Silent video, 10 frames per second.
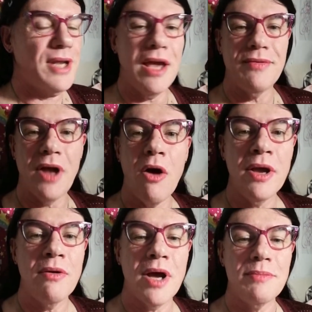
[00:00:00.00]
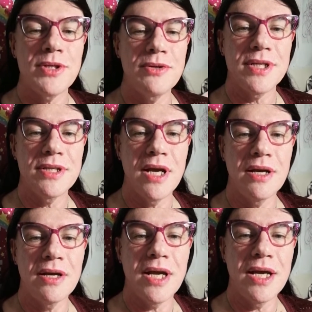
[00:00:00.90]
David, oh yeah, I'll come too. Said,
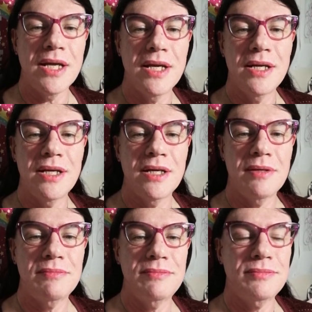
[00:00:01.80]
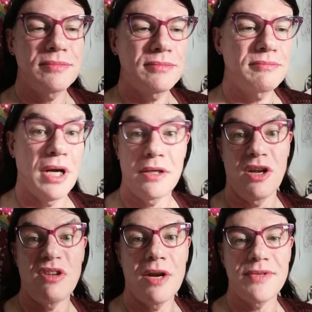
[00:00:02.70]
yeah, okay. But
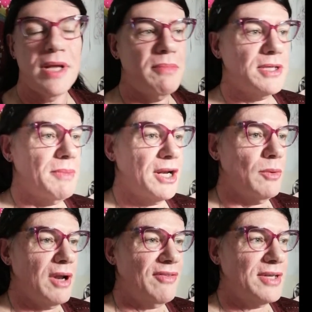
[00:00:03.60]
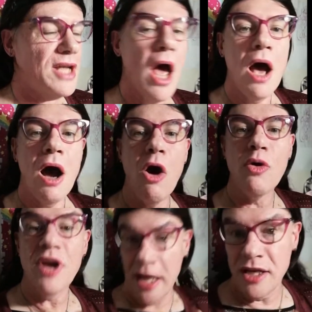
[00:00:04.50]
none of us had much money or whatever. So,
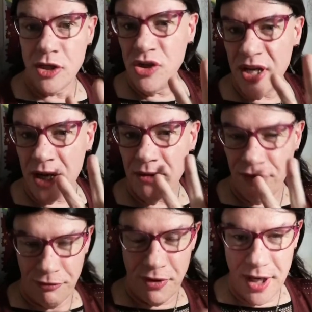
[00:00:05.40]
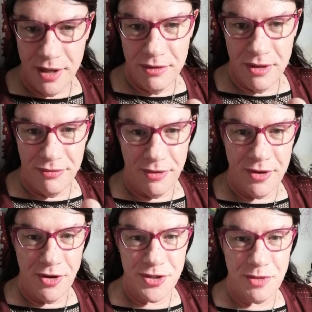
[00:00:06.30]
oh, you get in for free if
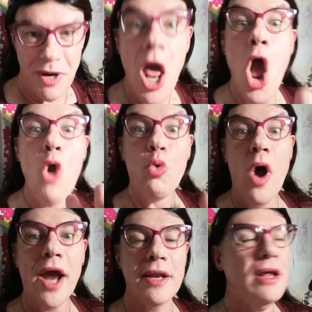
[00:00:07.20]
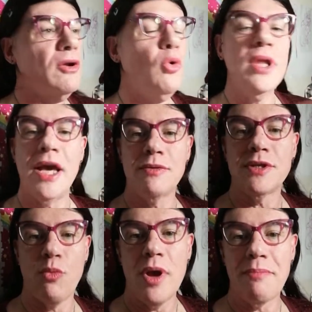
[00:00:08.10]
you're in costume, right? Right. And all he had
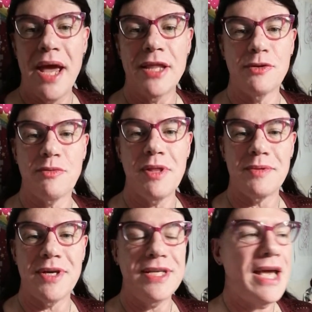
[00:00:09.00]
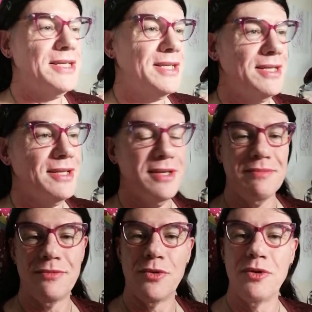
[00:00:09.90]
was the one bag that was with him. So he dashes into
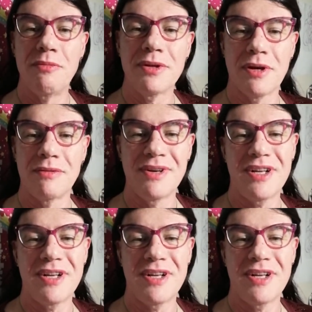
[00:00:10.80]
the room and